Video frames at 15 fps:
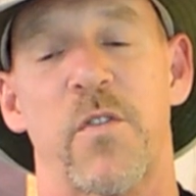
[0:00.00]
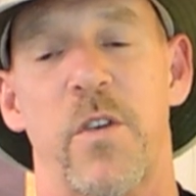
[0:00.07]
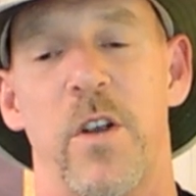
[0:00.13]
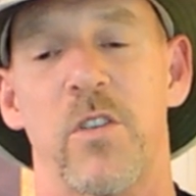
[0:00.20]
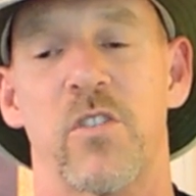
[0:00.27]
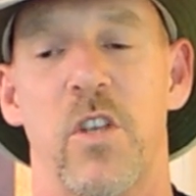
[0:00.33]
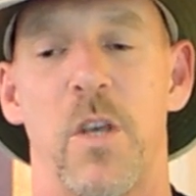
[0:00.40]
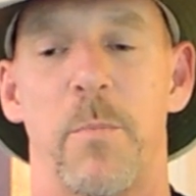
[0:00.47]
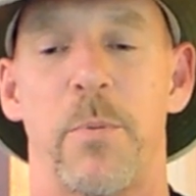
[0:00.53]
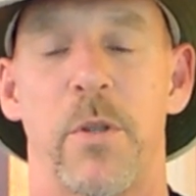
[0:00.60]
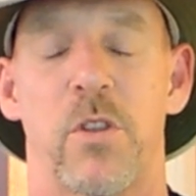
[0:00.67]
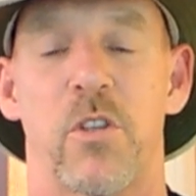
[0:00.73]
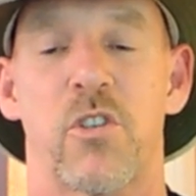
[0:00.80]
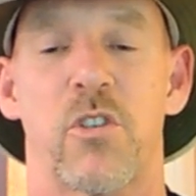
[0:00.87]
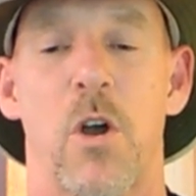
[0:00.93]
versa, you
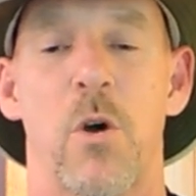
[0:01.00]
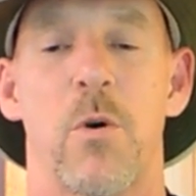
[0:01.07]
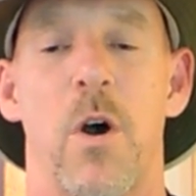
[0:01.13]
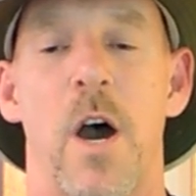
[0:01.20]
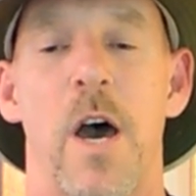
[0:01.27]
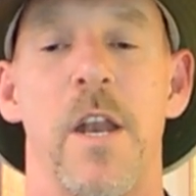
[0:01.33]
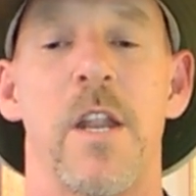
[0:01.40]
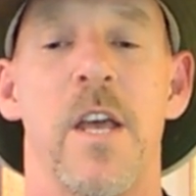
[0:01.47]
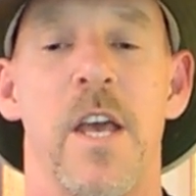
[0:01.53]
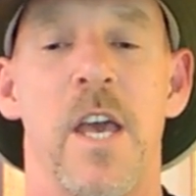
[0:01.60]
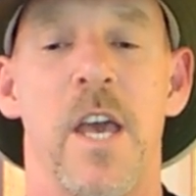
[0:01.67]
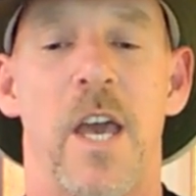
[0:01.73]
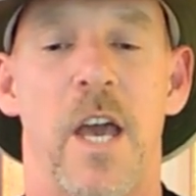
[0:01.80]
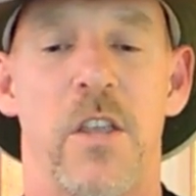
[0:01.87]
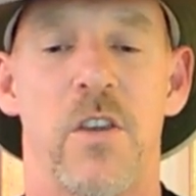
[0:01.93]
put the shoe on
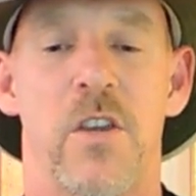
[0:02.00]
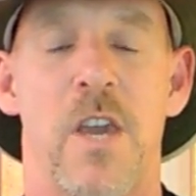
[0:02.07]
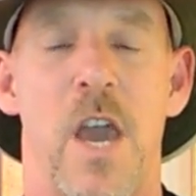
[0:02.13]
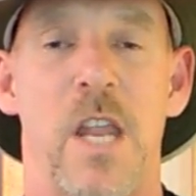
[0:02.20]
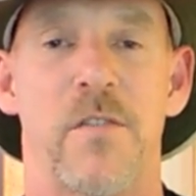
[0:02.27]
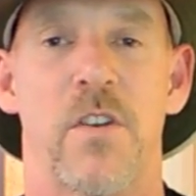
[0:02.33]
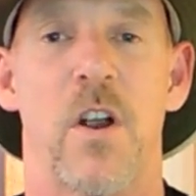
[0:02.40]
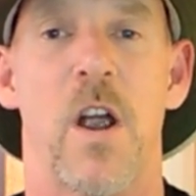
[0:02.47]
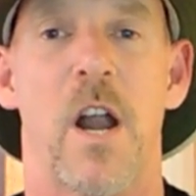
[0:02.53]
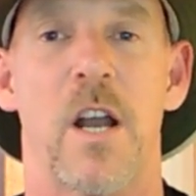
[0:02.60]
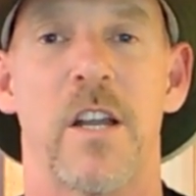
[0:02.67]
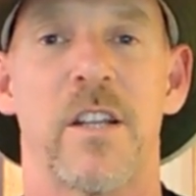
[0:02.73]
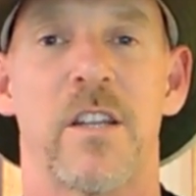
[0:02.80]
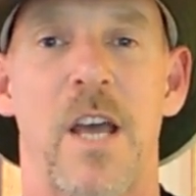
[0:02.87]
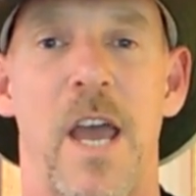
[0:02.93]
and you can't even
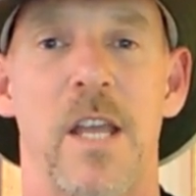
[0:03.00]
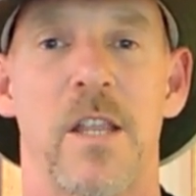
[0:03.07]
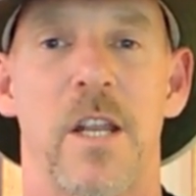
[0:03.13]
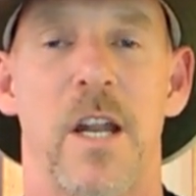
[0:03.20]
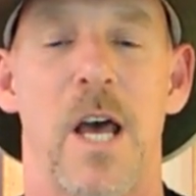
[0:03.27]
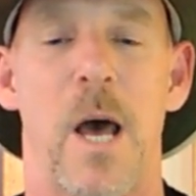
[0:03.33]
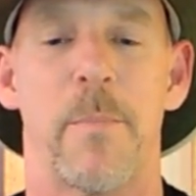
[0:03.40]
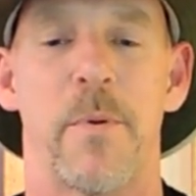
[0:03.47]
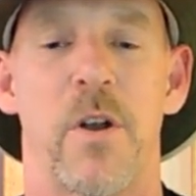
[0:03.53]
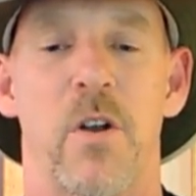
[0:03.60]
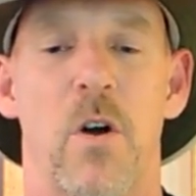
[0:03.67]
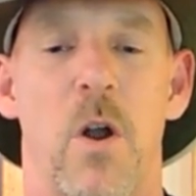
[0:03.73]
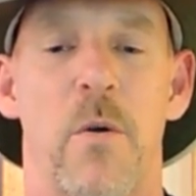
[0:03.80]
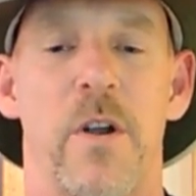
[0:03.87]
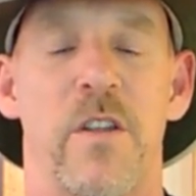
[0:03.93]
hardly tighten it up and it
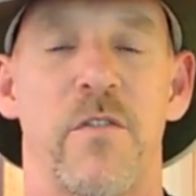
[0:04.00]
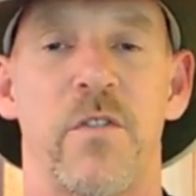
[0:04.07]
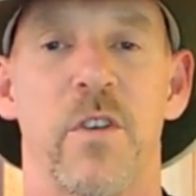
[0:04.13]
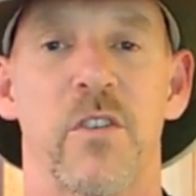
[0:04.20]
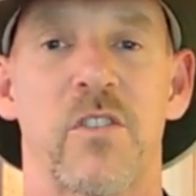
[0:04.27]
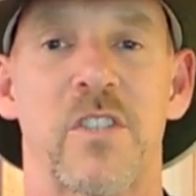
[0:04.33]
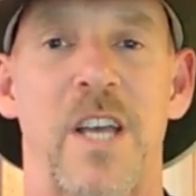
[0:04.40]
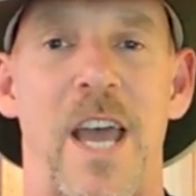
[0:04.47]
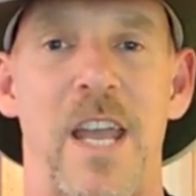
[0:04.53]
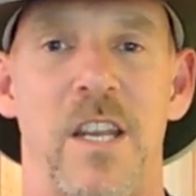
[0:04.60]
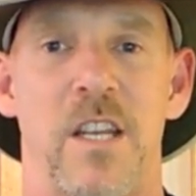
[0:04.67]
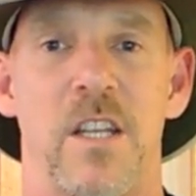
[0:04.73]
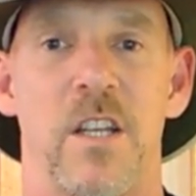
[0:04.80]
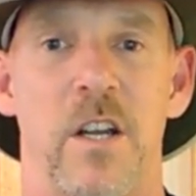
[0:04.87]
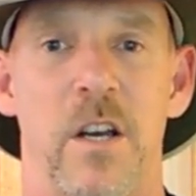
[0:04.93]
already feels tight
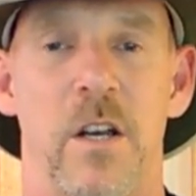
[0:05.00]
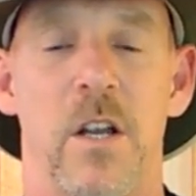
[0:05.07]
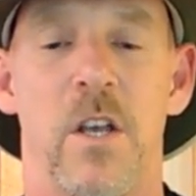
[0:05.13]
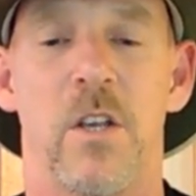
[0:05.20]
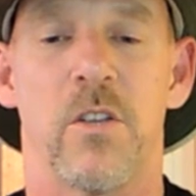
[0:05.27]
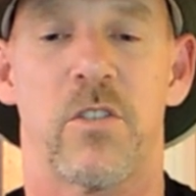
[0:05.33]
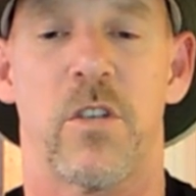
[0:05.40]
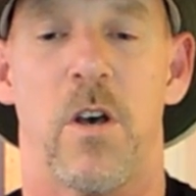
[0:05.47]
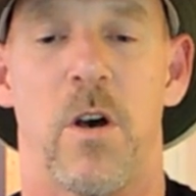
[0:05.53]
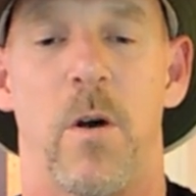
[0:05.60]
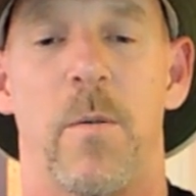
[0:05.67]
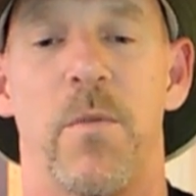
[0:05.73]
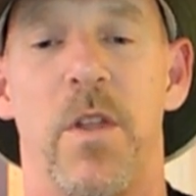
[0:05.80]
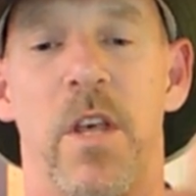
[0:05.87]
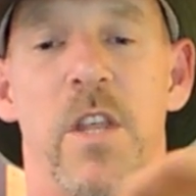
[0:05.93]
in here.
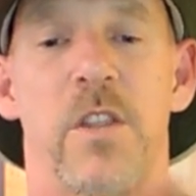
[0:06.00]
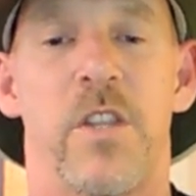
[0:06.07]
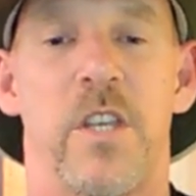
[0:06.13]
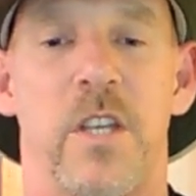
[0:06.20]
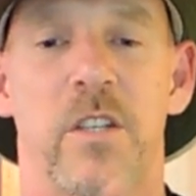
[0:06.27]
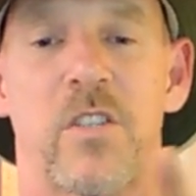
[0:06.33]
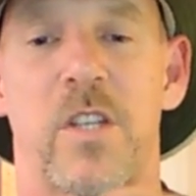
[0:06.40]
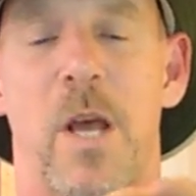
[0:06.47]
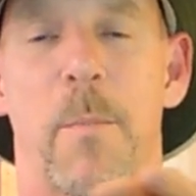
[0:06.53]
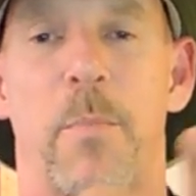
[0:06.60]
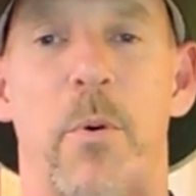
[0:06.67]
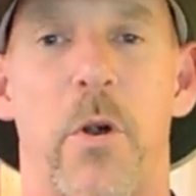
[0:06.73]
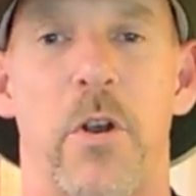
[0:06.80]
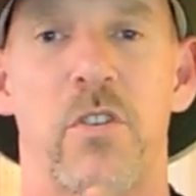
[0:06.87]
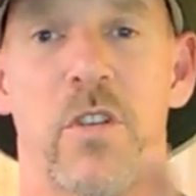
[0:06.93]
So the instep
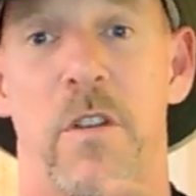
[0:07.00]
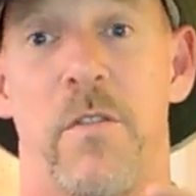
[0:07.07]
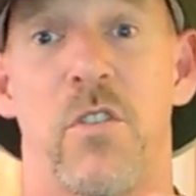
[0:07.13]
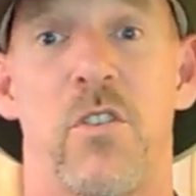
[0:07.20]
portion of the